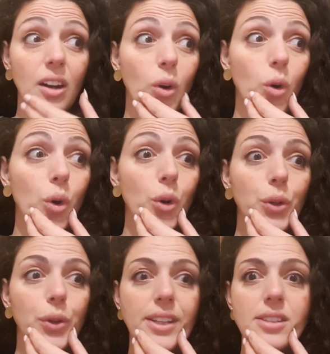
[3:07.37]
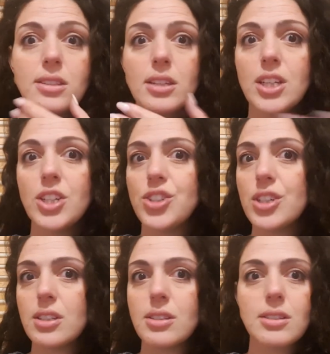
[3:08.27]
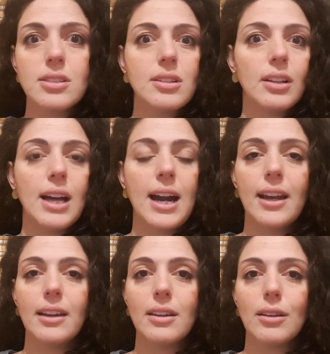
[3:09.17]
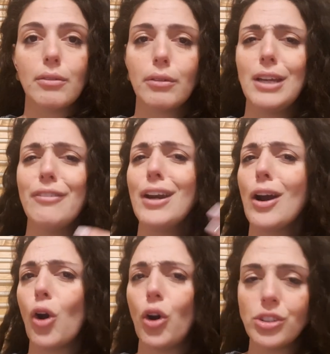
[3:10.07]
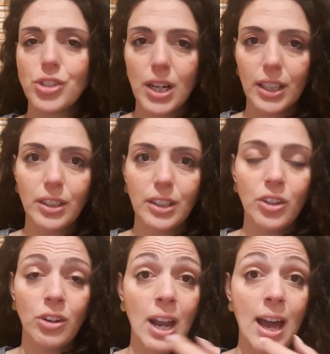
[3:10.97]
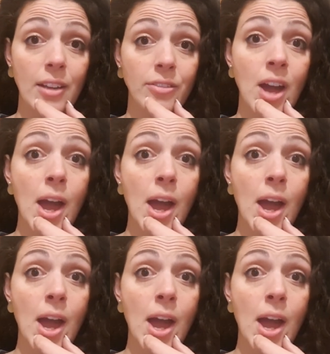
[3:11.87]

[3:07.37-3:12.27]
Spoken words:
or you can see just like even a contract in your life.